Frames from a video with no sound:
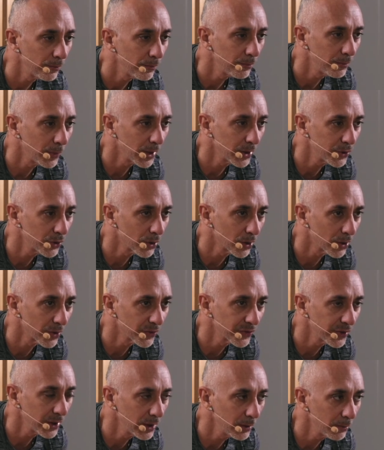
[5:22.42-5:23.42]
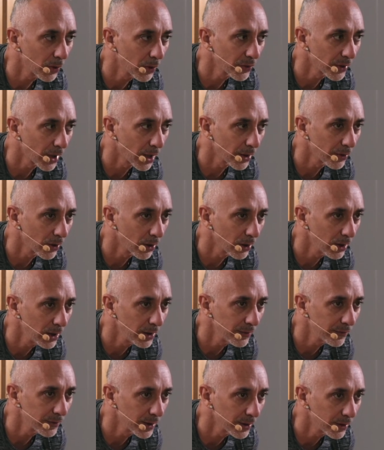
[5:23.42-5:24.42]
Make sure your sitting bones are not
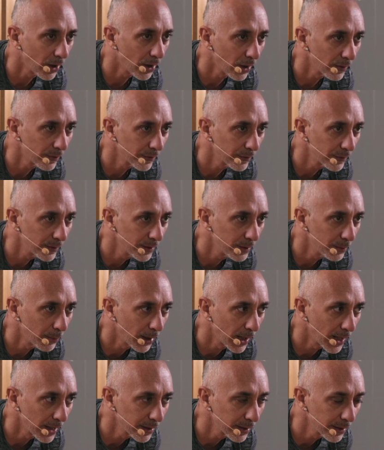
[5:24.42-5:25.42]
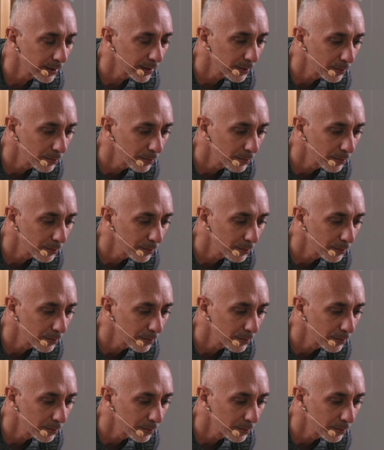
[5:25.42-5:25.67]
lifted off the mat.